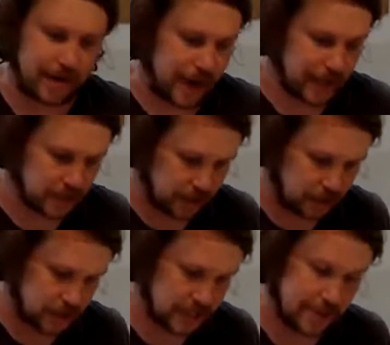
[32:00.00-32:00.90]
reaction. I'm going to
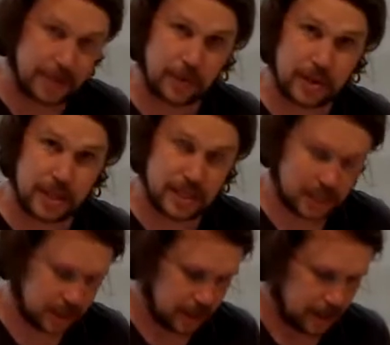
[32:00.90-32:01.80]
do the same thing with
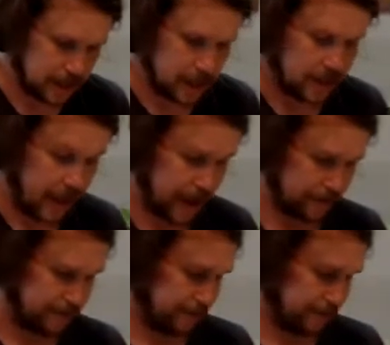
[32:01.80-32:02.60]
this. Then